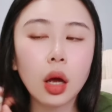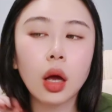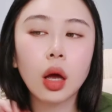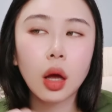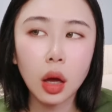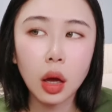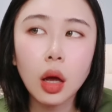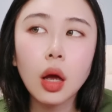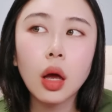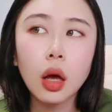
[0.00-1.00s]
Practice
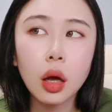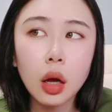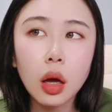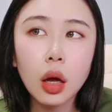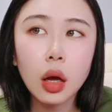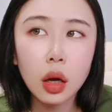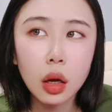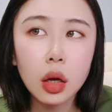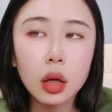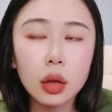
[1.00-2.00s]
varying your
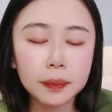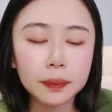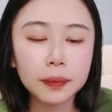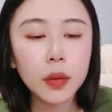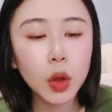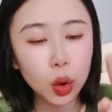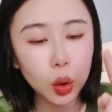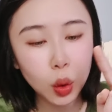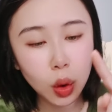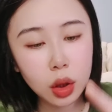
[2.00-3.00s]
pitch and
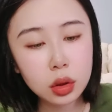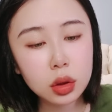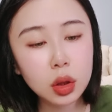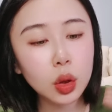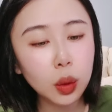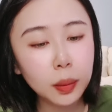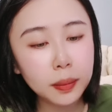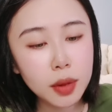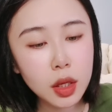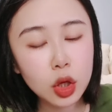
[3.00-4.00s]
tone to reflect
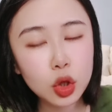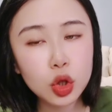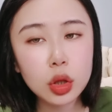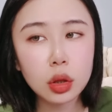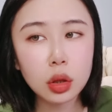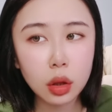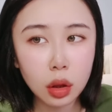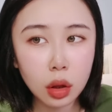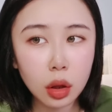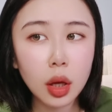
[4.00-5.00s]
different
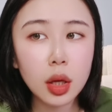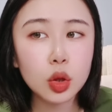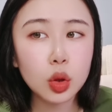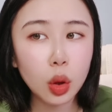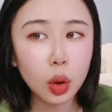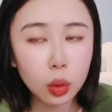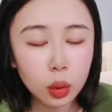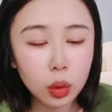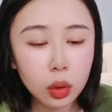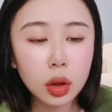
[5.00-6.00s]
emotions or
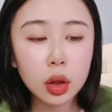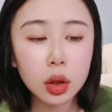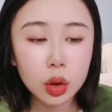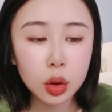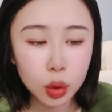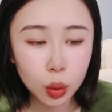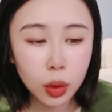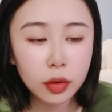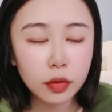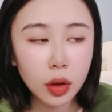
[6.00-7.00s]
context within
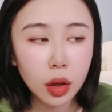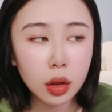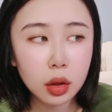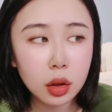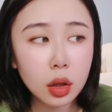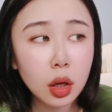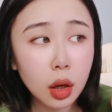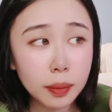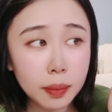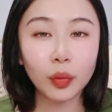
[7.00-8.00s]
the text.
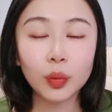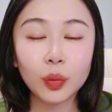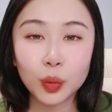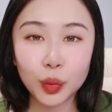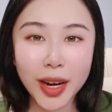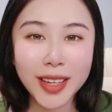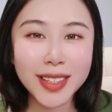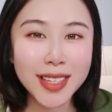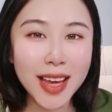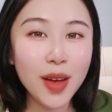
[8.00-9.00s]
Break
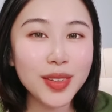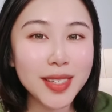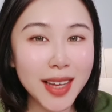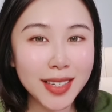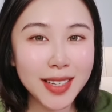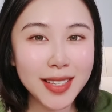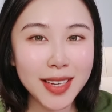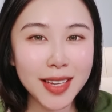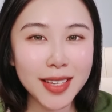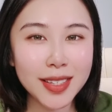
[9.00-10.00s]
down
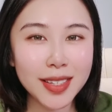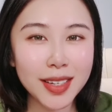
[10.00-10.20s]
sentences.